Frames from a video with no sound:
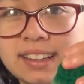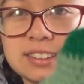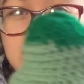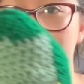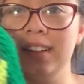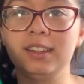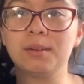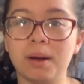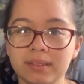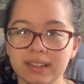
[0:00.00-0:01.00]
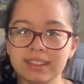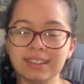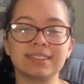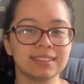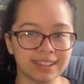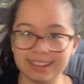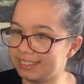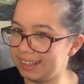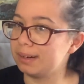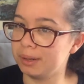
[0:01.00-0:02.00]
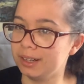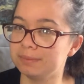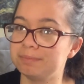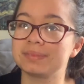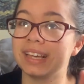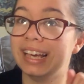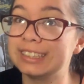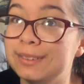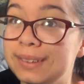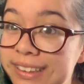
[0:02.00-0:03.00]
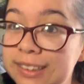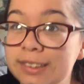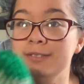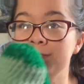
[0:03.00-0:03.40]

So you're probably like, this does not look like a bird. It's going to.